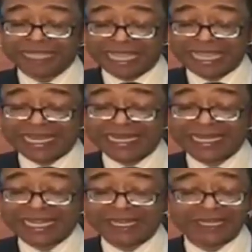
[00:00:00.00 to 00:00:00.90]
And
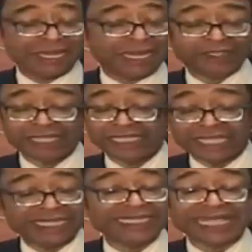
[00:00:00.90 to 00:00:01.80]
like I said, just
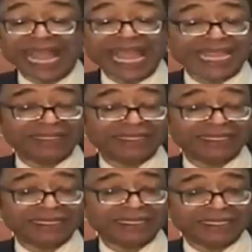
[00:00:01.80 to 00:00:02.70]
look at the signs.
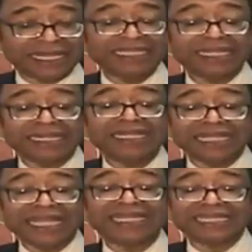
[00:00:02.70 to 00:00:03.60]
Just
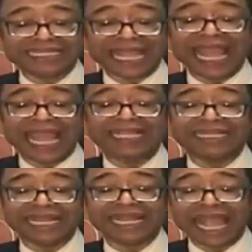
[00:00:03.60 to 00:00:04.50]
look at the
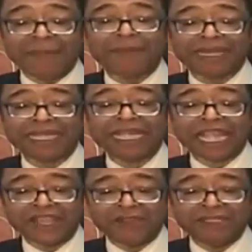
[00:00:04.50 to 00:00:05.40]
signs that are happening,
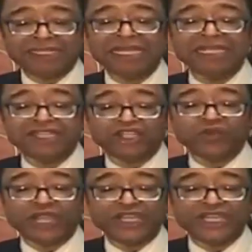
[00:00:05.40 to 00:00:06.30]
and you can see the
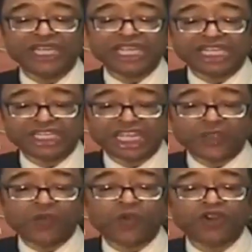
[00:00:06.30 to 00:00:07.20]
situation is
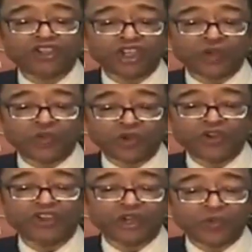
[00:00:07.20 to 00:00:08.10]
getting worse and
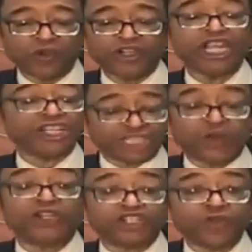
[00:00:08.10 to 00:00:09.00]
worse and worse. Just
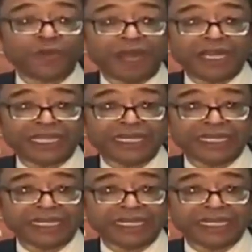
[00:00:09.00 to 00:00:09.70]
go to the supermarket